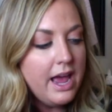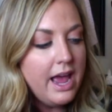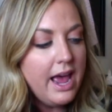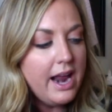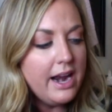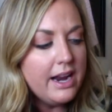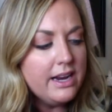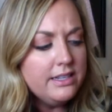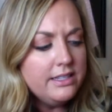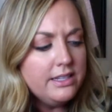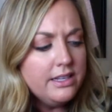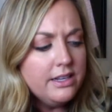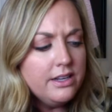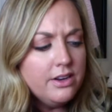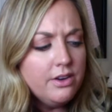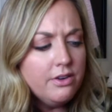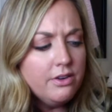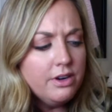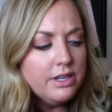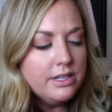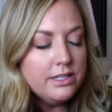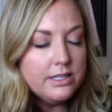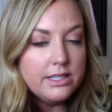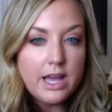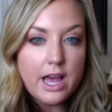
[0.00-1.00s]
And I did
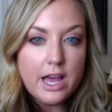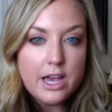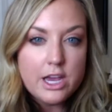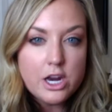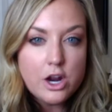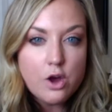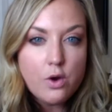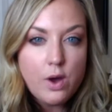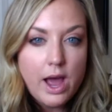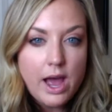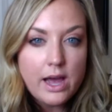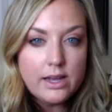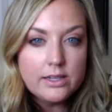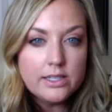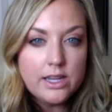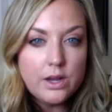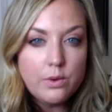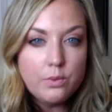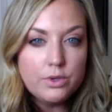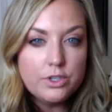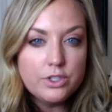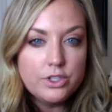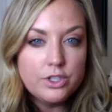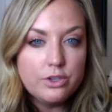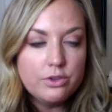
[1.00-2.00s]
notice that, you know, as I
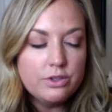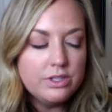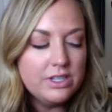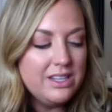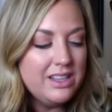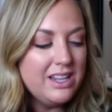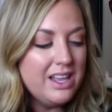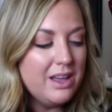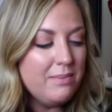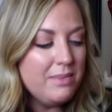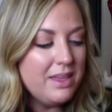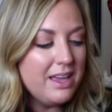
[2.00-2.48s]
was using them,